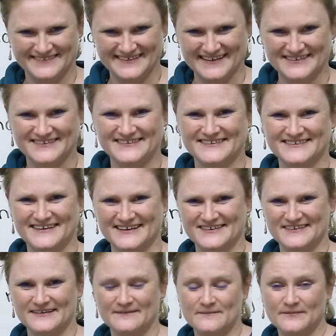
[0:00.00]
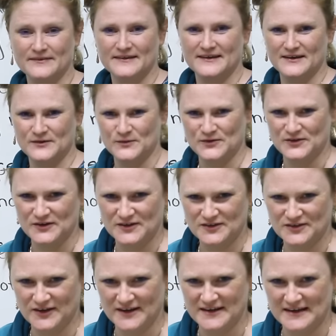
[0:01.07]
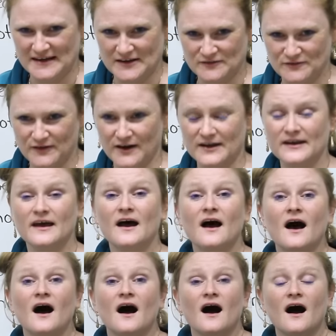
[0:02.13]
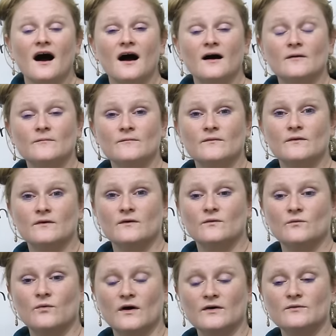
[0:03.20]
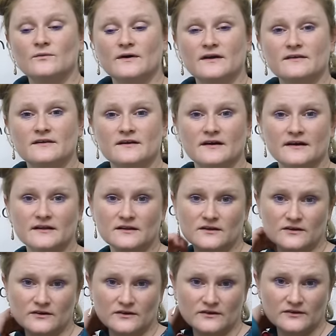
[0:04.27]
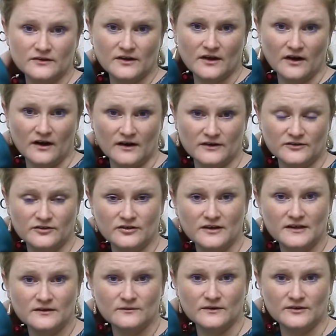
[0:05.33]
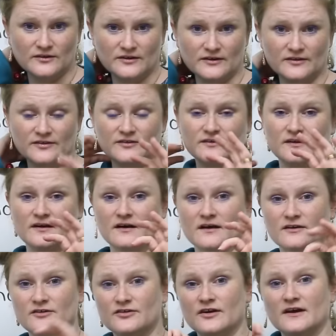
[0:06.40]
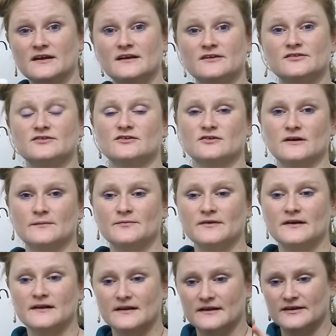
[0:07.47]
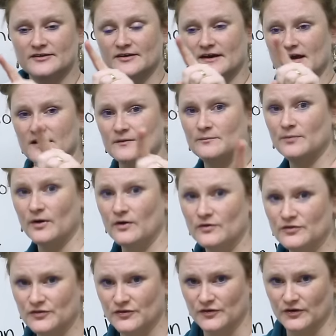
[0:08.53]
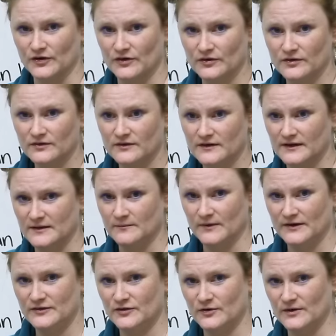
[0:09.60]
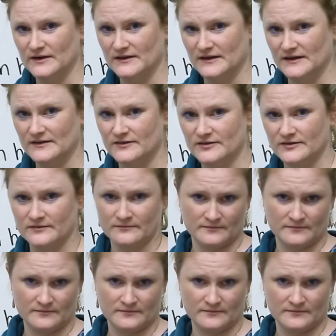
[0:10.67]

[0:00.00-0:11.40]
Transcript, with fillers: Yes. It was exciting and fun. One way that I learned kanji, which is Chinese script, is I had a poster in my toilet